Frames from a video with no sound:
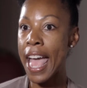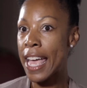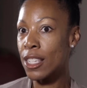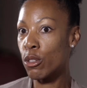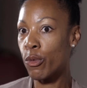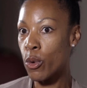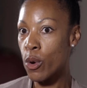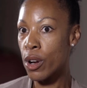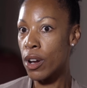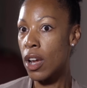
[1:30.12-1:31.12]
asked
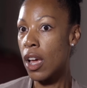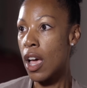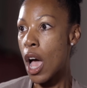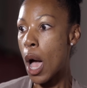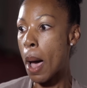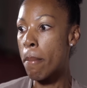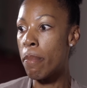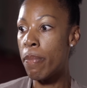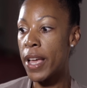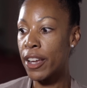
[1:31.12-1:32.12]
for a
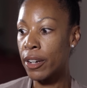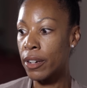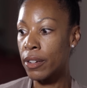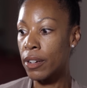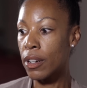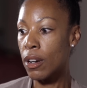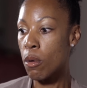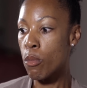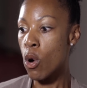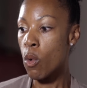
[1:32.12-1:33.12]
better,
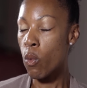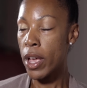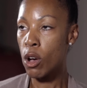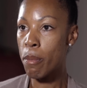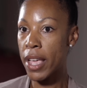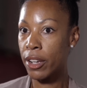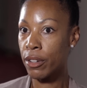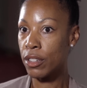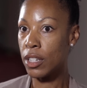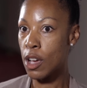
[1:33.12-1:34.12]
more
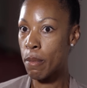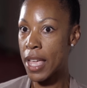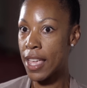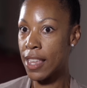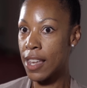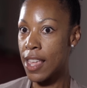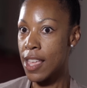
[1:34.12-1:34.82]
well-mannered young man.